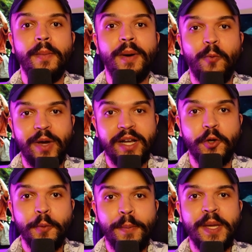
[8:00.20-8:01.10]
But when a
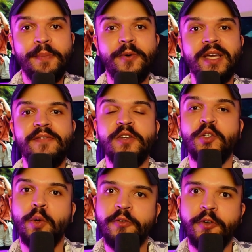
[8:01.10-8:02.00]
group of people give you
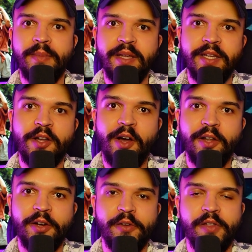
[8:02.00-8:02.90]
two hundred million
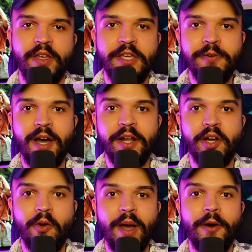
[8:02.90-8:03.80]
dollars, you got to
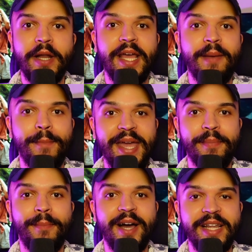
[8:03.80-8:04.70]
go out and
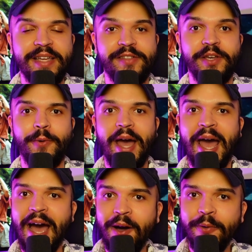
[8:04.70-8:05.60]
make money. So
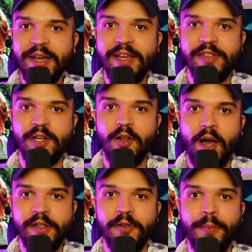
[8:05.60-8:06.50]
how is
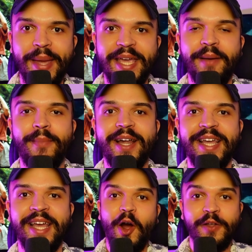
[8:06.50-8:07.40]
Colossal making
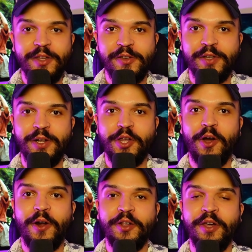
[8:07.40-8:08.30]
money? Are they just going to
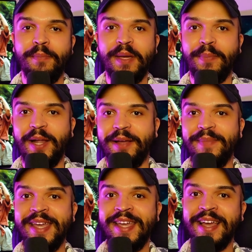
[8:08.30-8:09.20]
charge people like
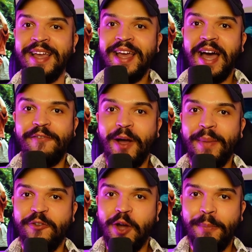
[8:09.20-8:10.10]
me? I've got
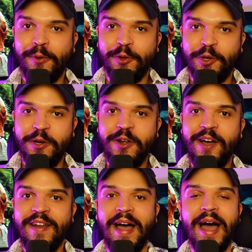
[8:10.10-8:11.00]
my tropical shirt
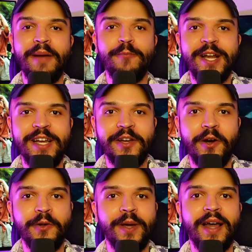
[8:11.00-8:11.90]
on. I'm ready to
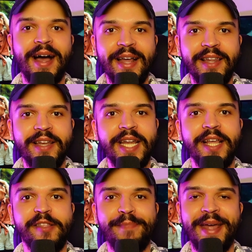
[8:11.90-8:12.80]
go to an island
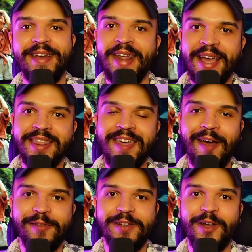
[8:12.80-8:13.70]
and spend ten
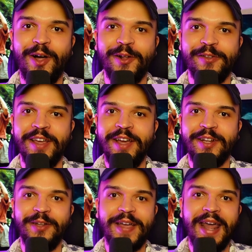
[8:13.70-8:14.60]
thousand dollars
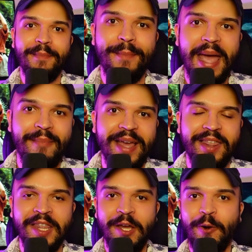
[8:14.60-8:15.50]
to look at a
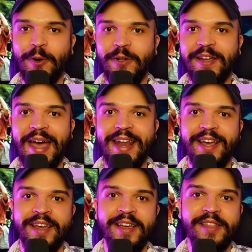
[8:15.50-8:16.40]
mammoth or look at
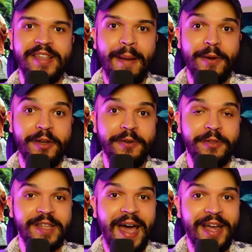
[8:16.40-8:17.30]
a
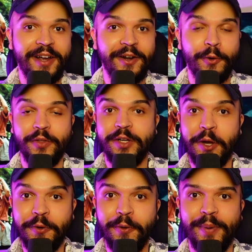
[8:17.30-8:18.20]
saber-toothed tiger or the
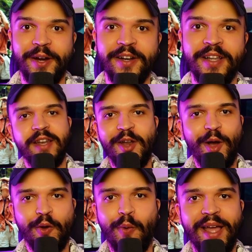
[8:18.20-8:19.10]
dodo bird.
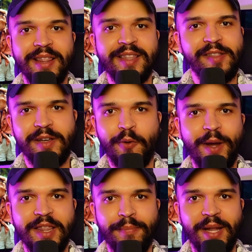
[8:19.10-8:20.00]
Not quite. That's not
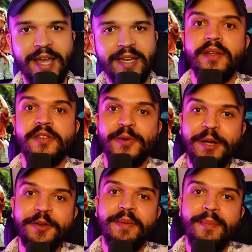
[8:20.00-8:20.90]
quite the plan. So
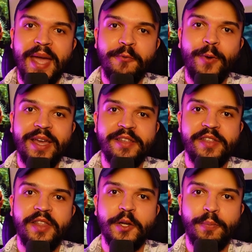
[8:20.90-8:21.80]
here are the main
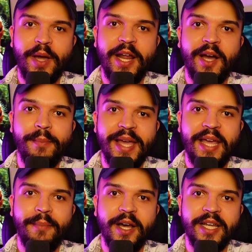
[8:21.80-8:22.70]
ways they're planning on
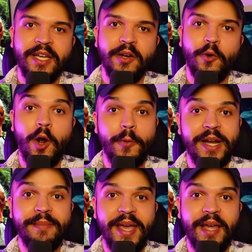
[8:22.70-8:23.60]
making money or
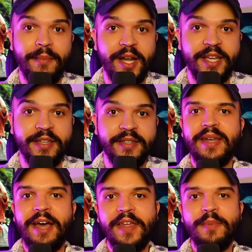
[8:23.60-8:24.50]
already making money.
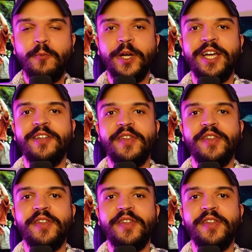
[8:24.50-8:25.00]
Now, they've been working on